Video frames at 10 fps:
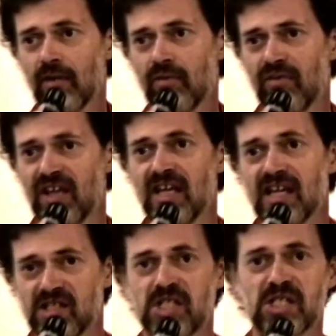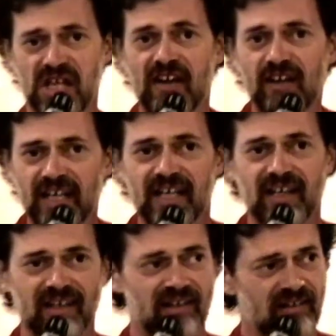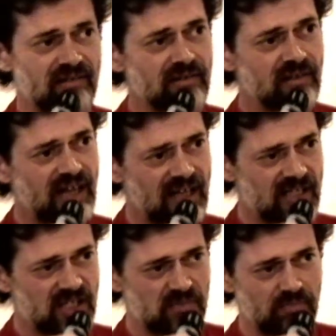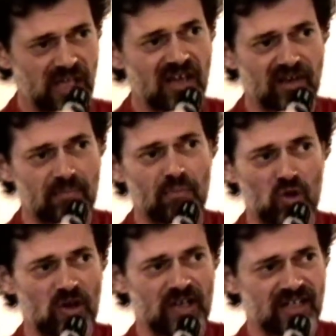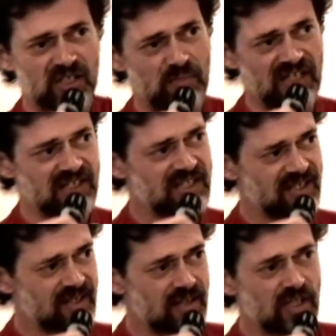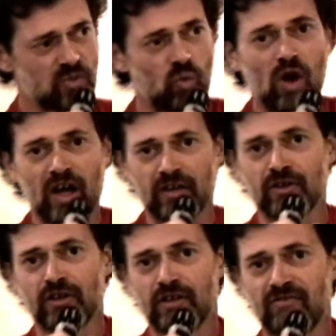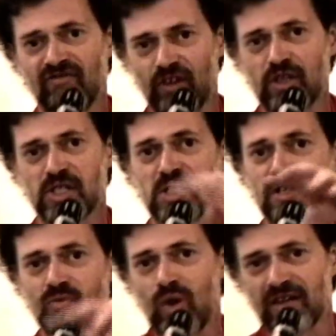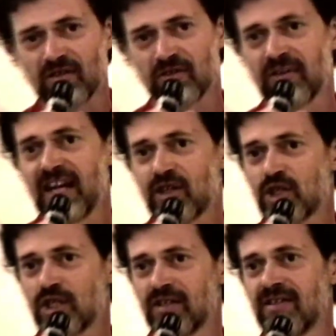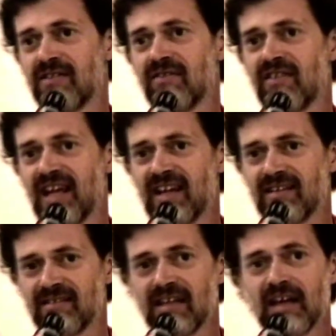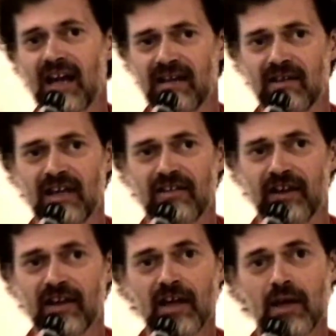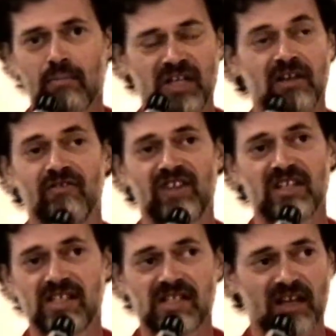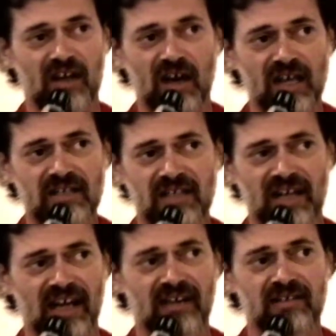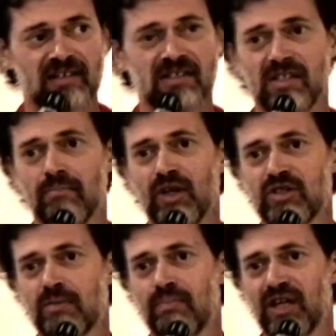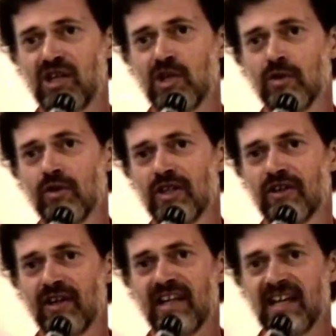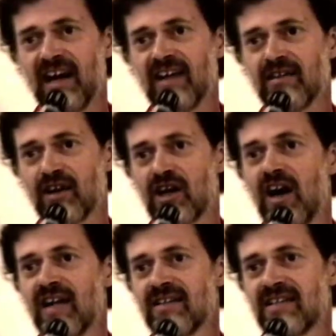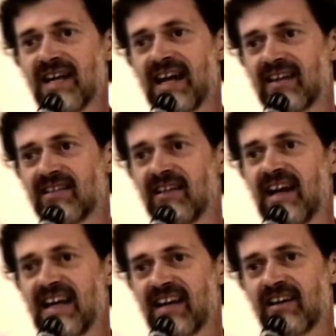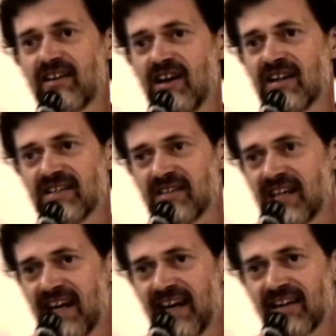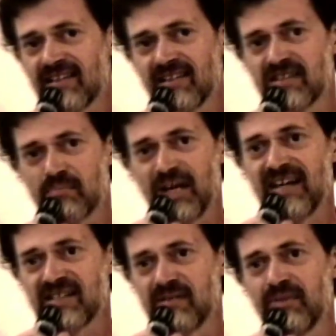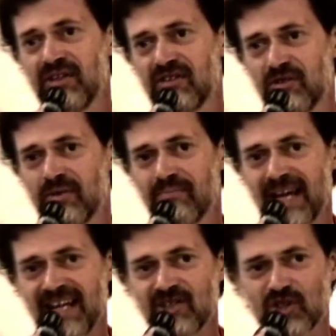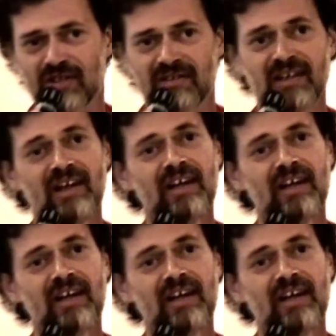The hysteria has become more explicit and has wandered first in one direction and then another. But if this is a contact, it's the most peculiarly uncontact-like contact it's possible to imagine.